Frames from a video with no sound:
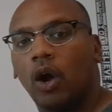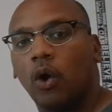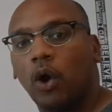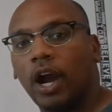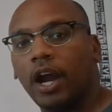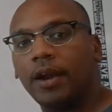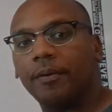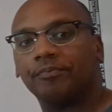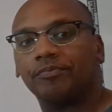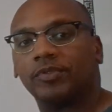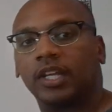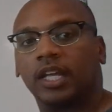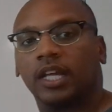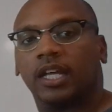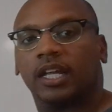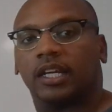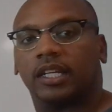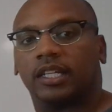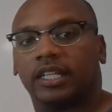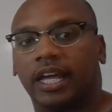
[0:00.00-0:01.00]
All right.
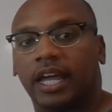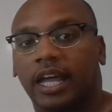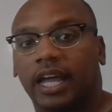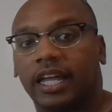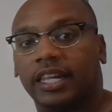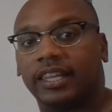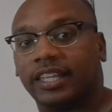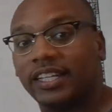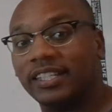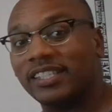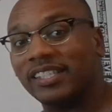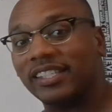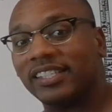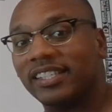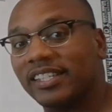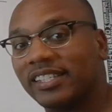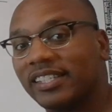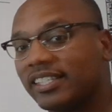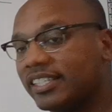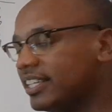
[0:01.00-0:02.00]
That this
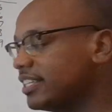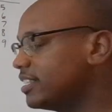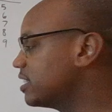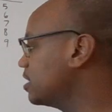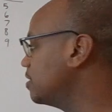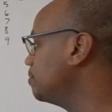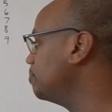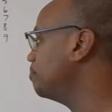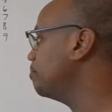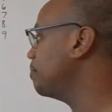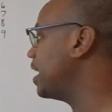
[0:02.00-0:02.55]
is a system